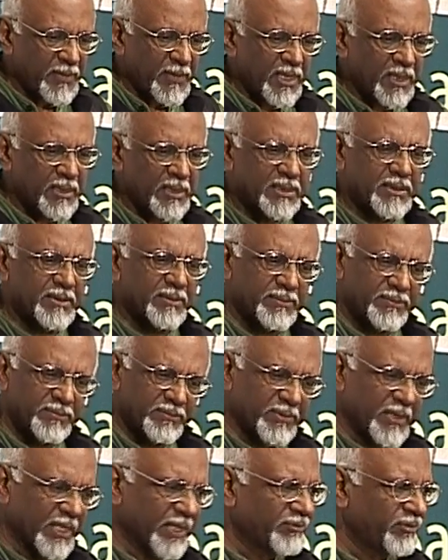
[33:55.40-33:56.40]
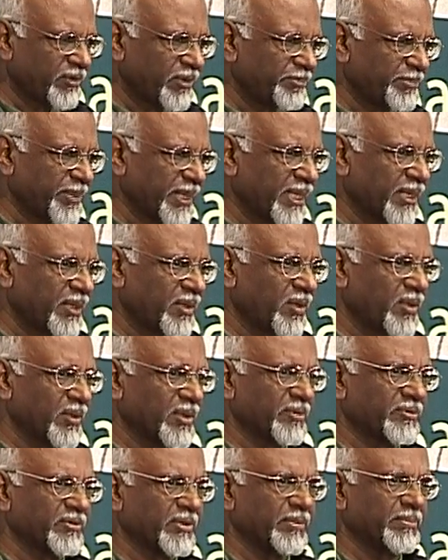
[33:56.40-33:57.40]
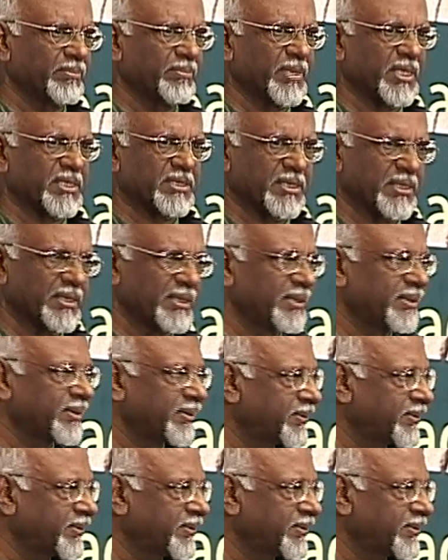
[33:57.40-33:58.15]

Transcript: There's a wonderful pedagogue from Brazil